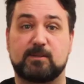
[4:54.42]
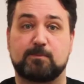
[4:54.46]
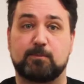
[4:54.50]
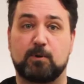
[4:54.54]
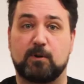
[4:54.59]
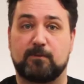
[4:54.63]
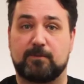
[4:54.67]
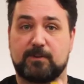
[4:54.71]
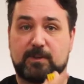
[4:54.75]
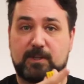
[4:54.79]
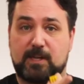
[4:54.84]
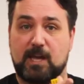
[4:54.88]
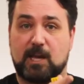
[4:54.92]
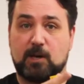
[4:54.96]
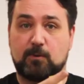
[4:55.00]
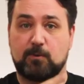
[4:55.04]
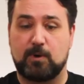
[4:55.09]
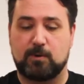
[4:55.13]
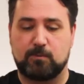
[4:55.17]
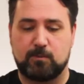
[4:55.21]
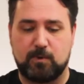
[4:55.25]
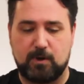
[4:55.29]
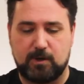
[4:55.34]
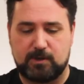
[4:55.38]
perfect. The yellow
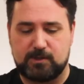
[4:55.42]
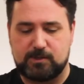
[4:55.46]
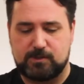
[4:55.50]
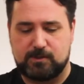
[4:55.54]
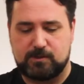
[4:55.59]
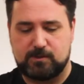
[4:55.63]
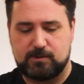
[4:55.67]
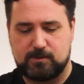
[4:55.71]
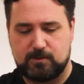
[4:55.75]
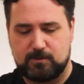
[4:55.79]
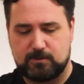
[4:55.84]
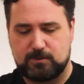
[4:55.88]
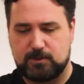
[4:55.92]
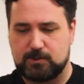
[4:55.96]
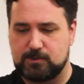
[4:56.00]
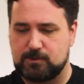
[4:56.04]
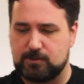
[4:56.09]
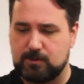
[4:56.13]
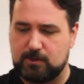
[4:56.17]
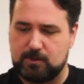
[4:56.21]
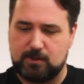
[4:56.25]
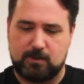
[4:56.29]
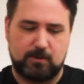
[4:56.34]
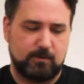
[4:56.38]
one works. So just
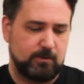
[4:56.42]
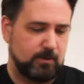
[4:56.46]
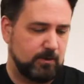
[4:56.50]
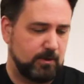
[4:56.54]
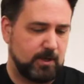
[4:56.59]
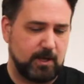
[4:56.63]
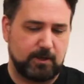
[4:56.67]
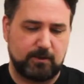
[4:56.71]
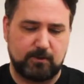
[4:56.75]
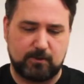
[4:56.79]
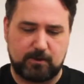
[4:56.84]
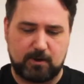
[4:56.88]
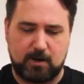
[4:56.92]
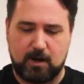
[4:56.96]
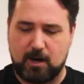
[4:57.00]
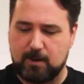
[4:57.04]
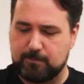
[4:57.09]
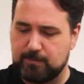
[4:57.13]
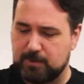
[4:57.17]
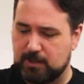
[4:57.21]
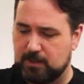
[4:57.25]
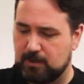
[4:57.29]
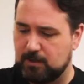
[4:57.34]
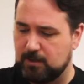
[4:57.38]
so you know, you get your
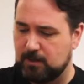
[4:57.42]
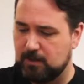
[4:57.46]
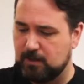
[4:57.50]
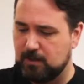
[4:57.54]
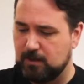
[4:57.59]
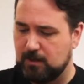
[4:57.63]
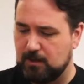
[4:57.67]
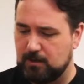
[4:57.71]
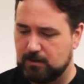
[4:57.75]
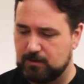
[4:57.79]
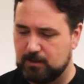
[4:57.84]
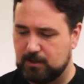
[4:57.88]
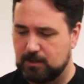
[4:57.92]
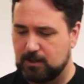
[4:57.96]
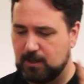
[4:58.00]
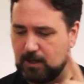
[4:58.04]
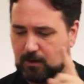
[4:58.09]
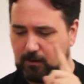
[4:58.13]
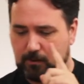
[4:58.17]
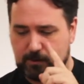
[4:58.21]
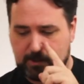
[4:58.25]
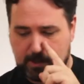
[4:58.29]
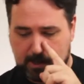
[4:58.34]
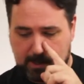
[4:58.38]
copy. The
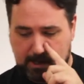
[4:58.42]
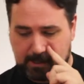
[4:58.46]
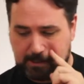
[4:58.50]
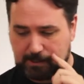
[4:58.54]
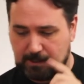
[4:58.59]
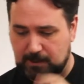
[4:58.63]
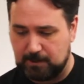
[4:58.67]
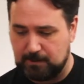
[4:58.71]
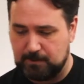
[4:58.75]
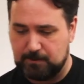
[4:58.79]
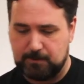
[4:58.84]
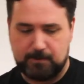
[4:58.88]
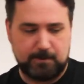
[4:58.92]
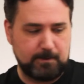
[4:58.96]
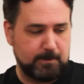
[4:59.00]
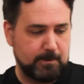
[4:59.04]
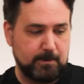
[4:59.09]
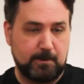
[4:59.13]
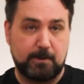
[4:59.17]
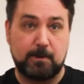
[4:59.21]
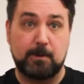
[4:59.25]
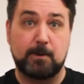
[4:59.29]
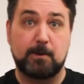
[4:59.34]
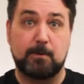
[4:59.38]
yellow die
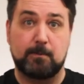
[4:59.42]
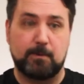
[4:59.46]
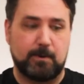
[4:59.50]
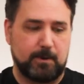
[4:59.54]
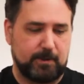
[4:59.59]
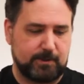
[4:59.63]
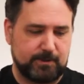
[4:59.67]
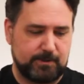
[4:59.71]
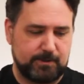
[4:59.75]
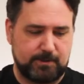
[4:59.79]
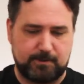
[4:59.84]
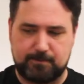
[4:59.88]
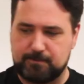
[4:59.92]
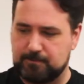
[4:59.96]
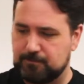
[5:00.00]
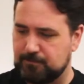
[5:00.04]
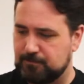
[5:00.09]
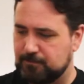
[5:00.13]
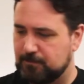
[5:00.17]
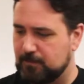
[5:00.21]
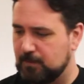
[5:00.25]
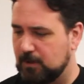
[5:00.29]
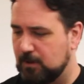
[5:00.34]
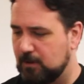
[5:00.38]
works.
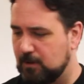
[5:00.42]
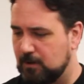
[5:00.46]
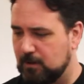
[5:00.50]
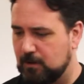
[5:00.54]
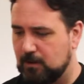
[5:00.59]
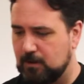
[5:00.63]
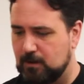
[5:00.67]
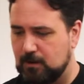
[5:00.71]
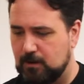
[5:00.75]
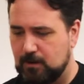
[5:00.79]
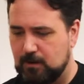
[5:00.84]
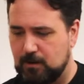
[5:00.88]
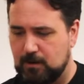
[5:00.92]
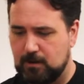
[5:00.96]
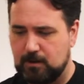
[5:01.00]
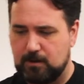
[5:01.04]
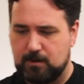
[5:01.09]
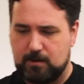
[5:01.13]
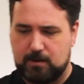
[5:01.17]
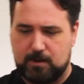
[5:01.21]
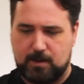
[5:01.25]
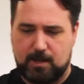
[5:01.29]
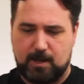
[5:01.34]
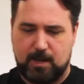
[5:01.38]

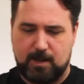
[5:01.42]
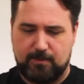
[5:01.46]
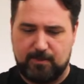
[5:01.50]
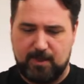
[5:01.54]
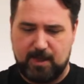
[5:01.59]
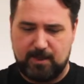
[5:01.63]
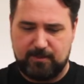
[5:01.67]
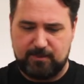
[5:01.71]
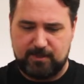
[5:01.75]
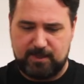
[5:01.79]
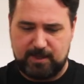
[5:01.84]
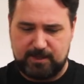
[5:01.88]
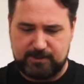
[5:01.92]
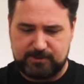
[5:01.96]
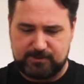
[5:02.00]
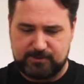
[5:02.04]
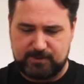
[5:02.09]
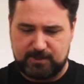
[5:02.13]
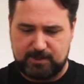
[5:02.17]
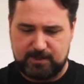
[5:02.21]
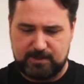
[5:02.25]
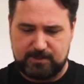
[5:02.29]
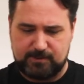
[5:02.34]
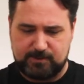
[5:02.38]
And then this
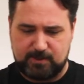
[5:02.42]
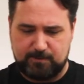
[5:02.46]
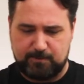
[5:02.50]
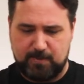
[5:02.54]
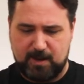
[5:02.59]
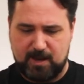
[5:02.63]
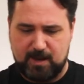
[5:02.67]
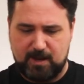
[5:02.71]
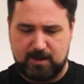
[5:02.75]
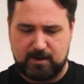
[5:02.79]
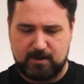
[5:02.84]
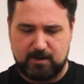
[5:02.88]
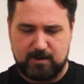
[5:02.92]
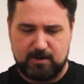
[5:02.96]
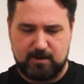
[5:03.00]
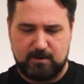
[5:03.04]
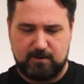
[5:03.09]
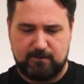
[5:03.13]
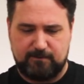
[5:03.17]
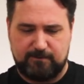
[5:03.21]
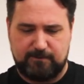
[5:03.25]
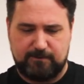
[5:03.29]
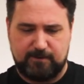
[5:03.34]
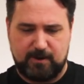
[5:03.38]
is the bag
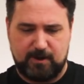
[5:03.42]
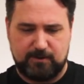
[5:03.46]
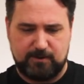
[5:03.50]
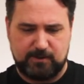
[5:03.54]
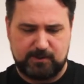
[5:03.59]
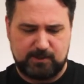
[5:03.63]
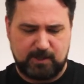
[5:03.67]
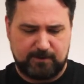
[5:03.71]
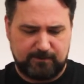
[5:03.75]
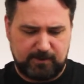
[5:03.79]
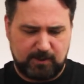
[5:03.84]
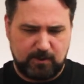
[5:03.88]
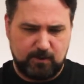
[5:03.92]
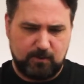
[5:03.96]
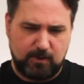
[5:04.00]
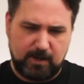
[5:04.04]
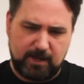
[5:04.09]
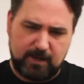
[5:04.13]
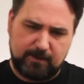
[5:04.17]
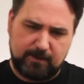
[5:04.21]
of other stuff. You know what,